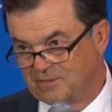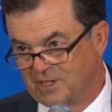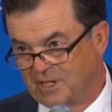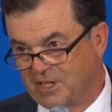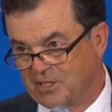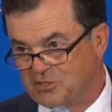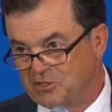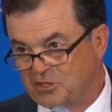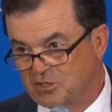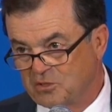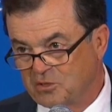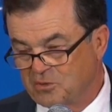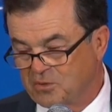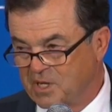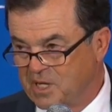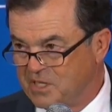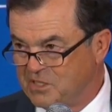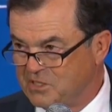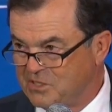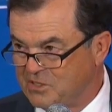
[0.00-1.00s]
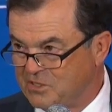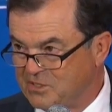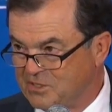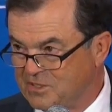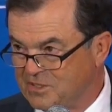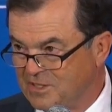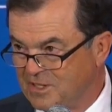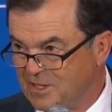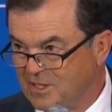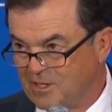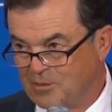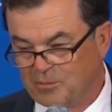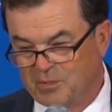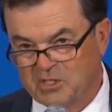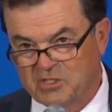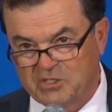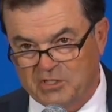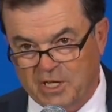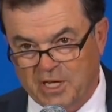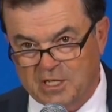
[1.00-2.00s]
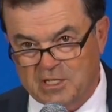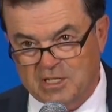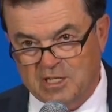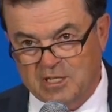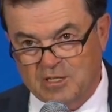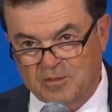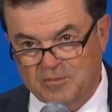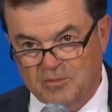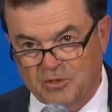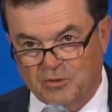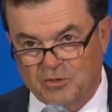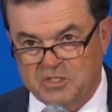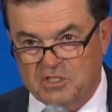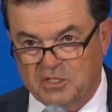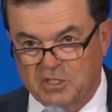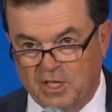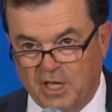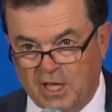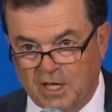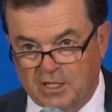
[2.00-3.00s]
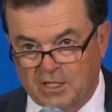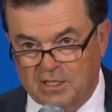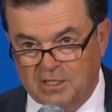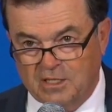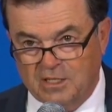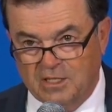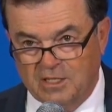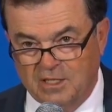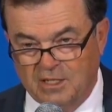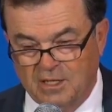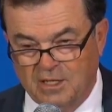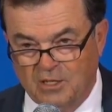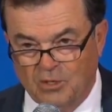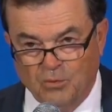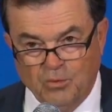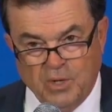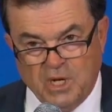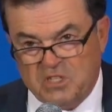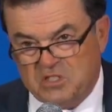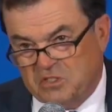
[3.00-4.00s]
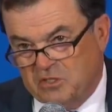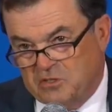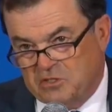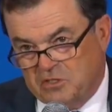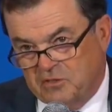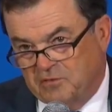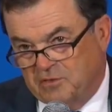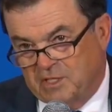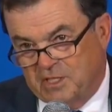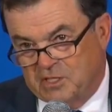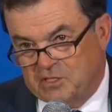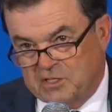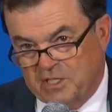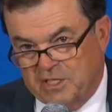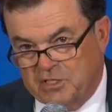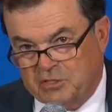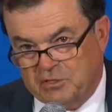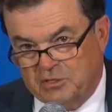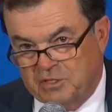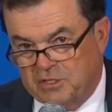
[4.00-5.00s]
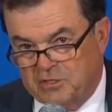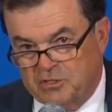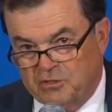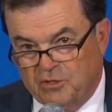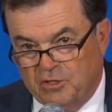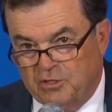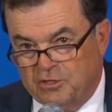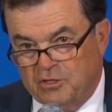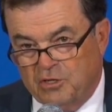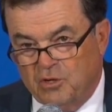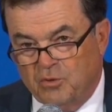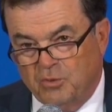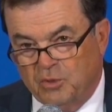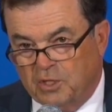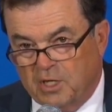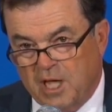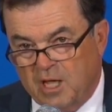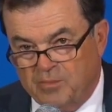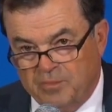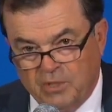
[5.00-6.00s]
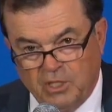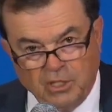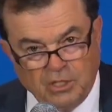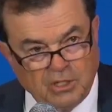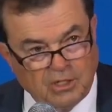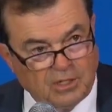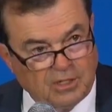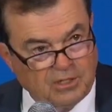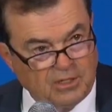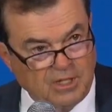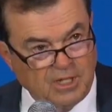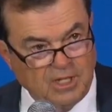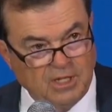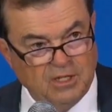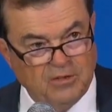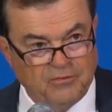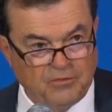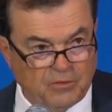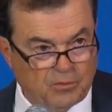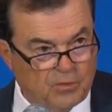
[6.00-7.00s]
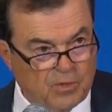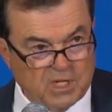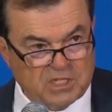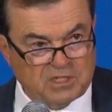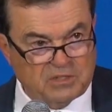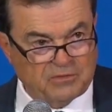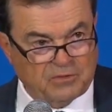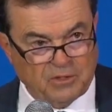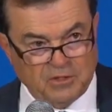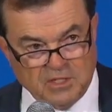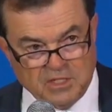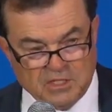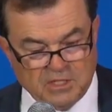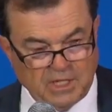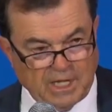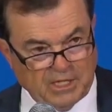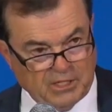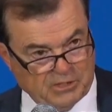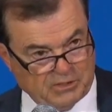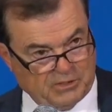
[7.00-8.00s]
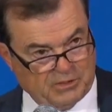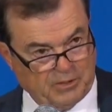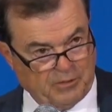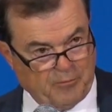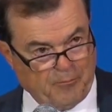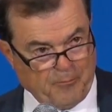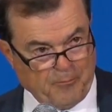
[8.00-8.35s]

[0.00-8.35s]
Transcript: Ancient Greece, Byzantium, Christianity, Western civilization, as you all know, would not be here if it wasn't for this legacy.